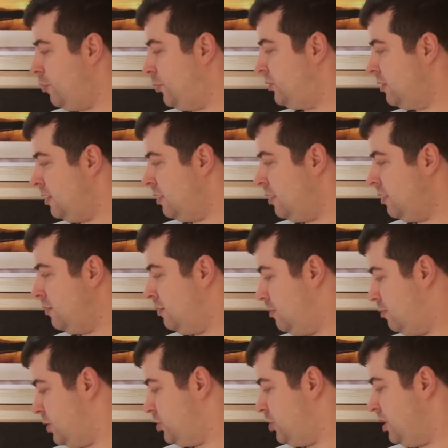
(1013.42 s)
the
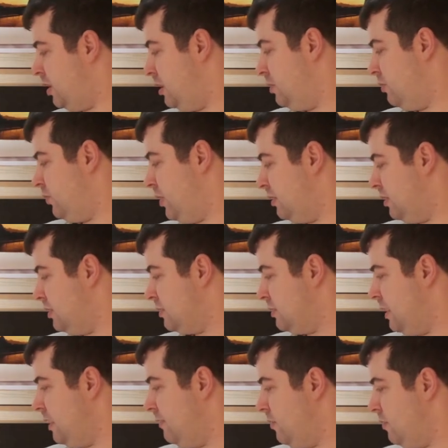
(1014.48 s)
machine with this
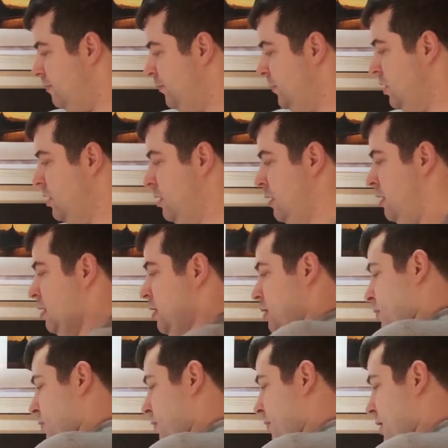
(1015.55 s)
lever.
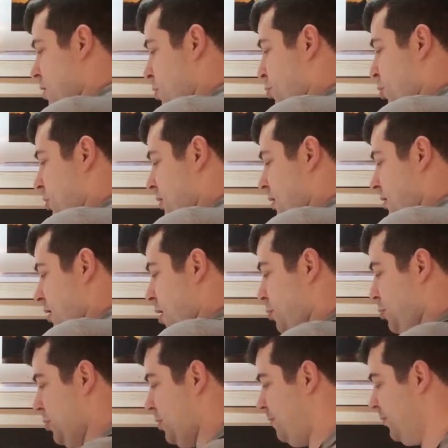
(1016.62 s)
When you put it
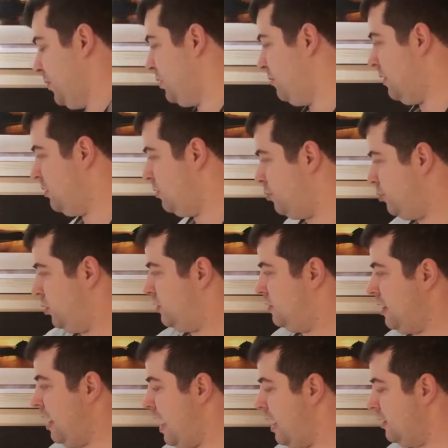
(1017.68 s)
up, when you put
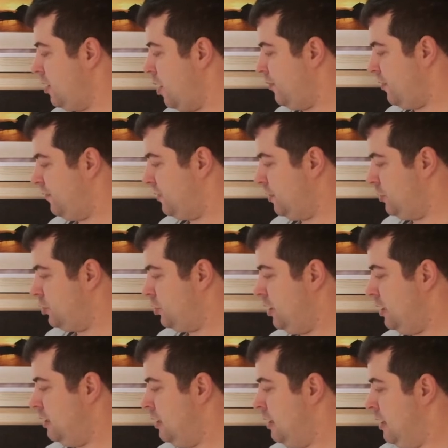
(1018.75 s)
the head up of the
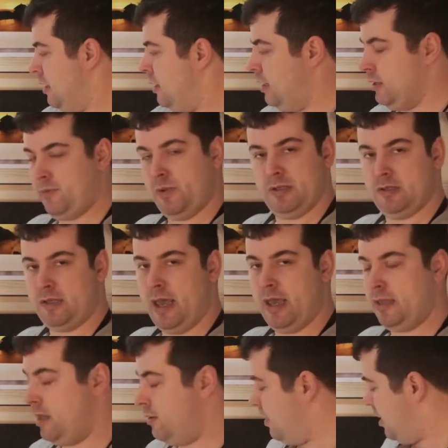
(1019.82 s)
machine, it will stay
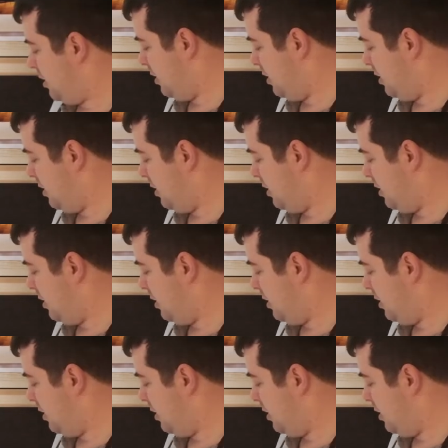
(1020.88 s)
there where it